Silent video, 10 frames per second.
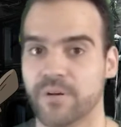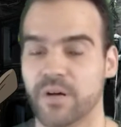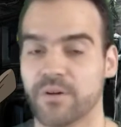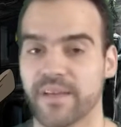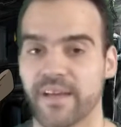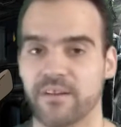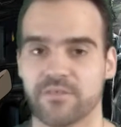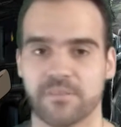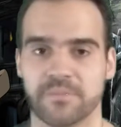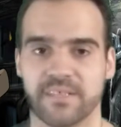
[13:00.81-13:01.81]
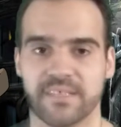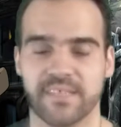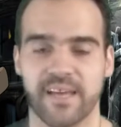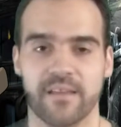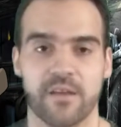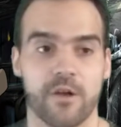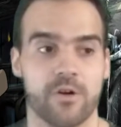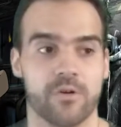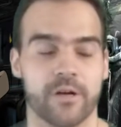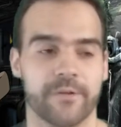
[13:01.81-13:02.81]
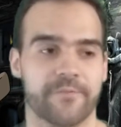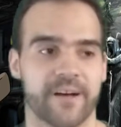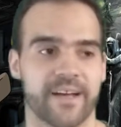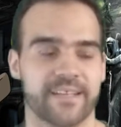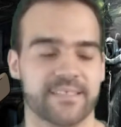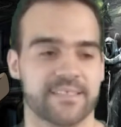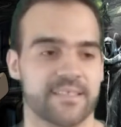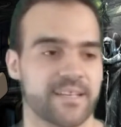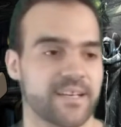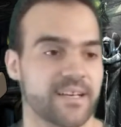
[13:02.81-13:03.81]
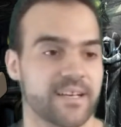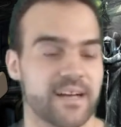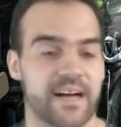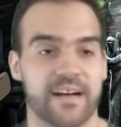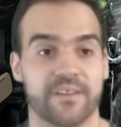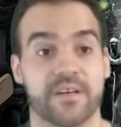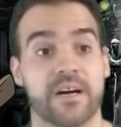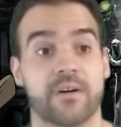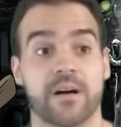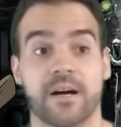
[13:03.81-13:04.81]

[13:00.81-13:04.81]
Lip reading: okay, or something like that. Or if you find, I don't know,